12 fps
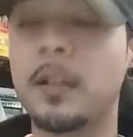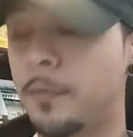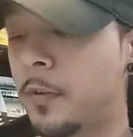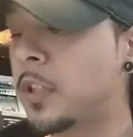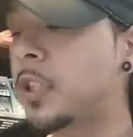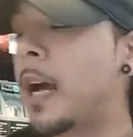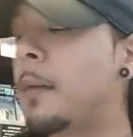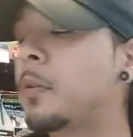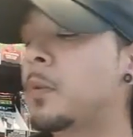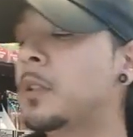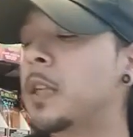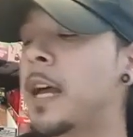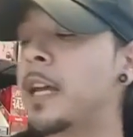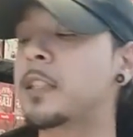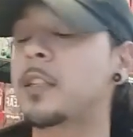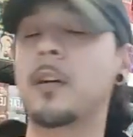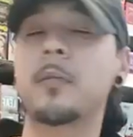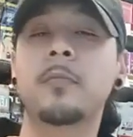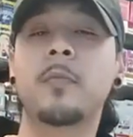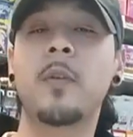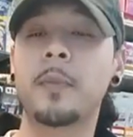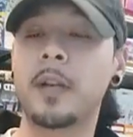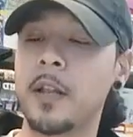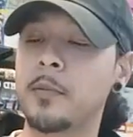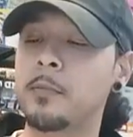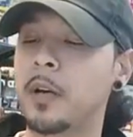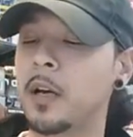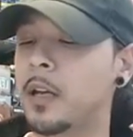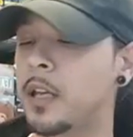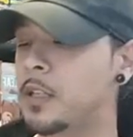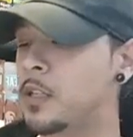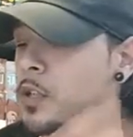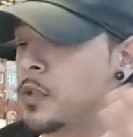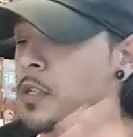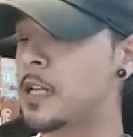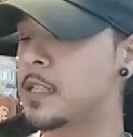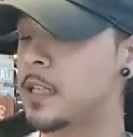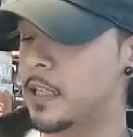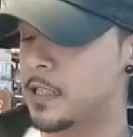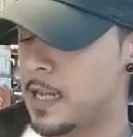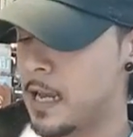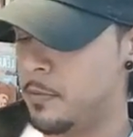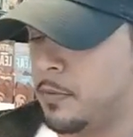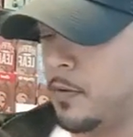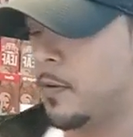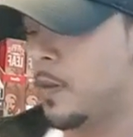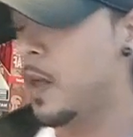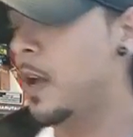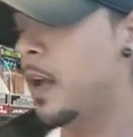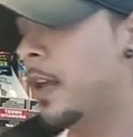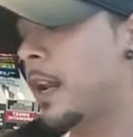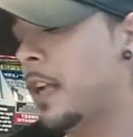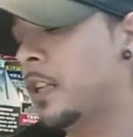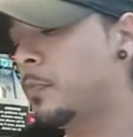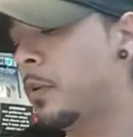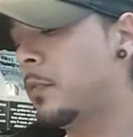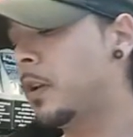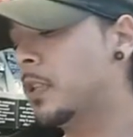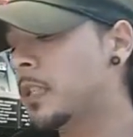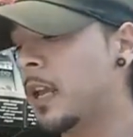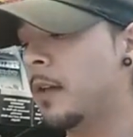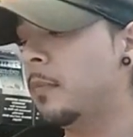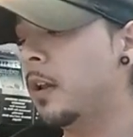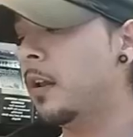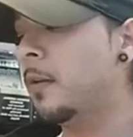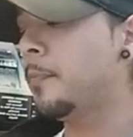first chapter was an excerpt from another book. He just used it as an example, and I just pretty much skimmed it.